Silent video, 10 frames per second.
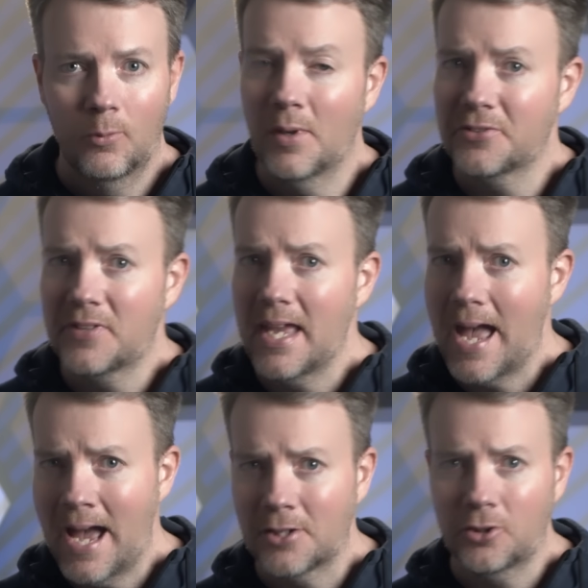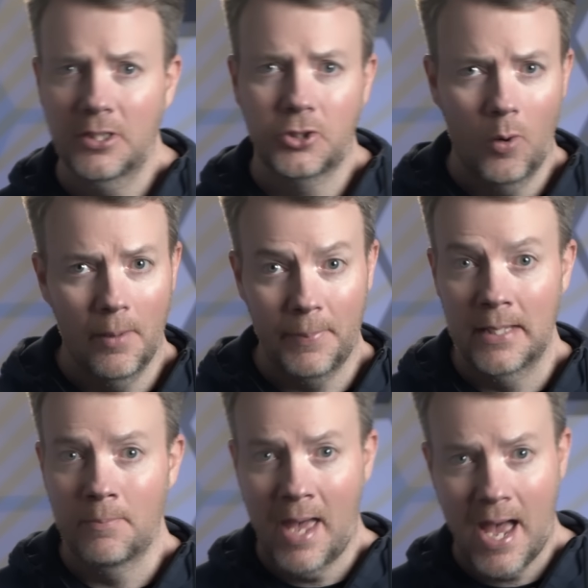Once they actually show up
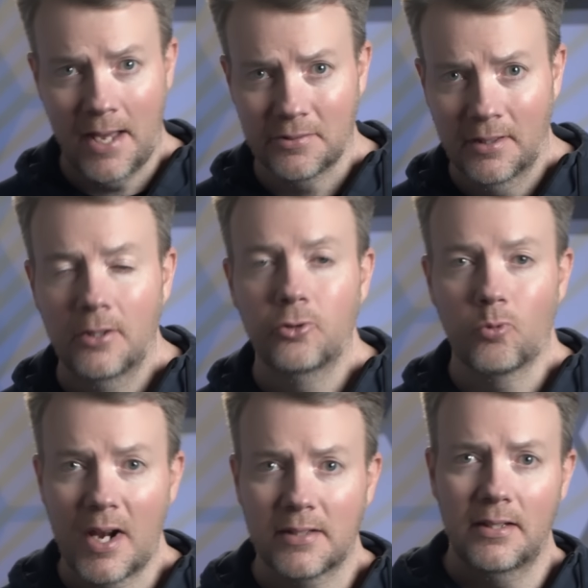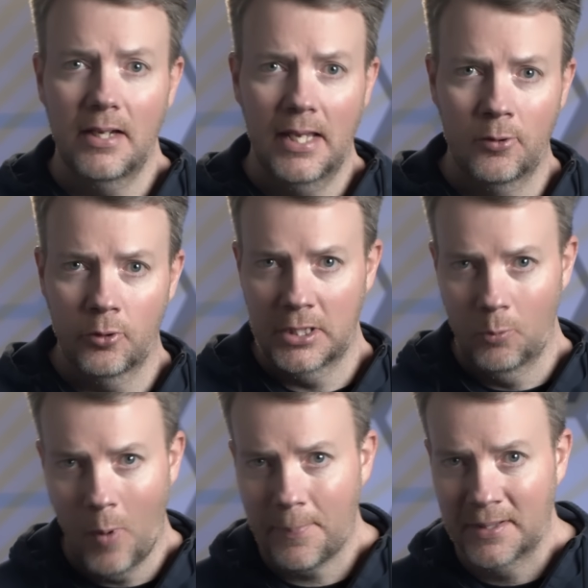in mass, directed energy
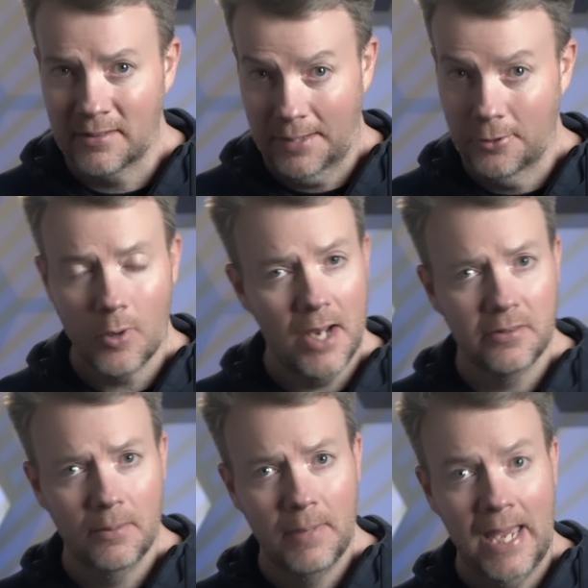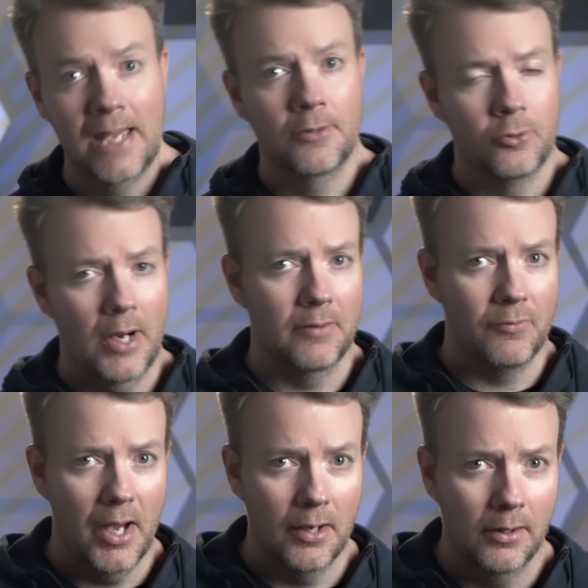weapons like the Tryzub and the
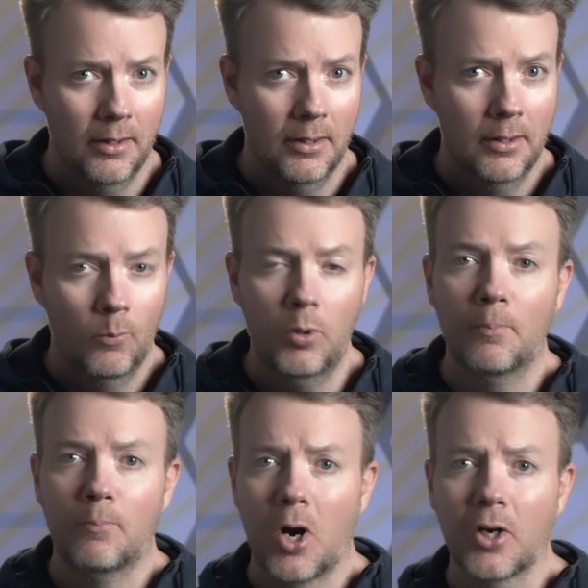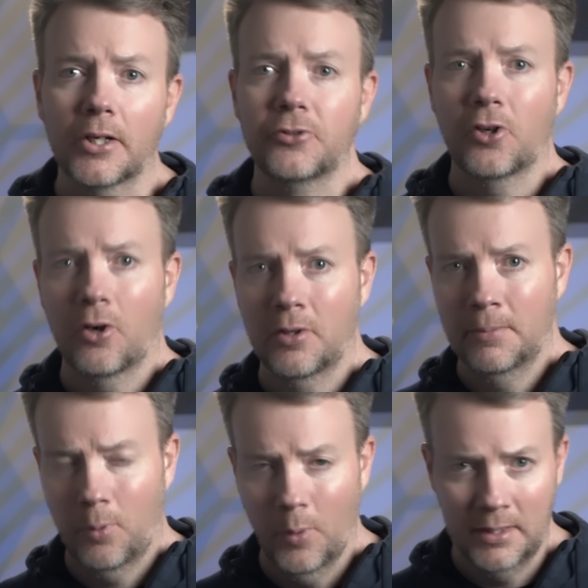Dragonfire will mark a
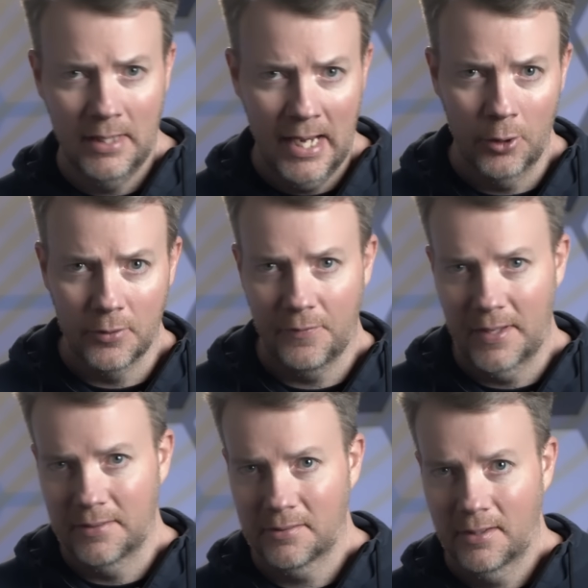turning point in air defense,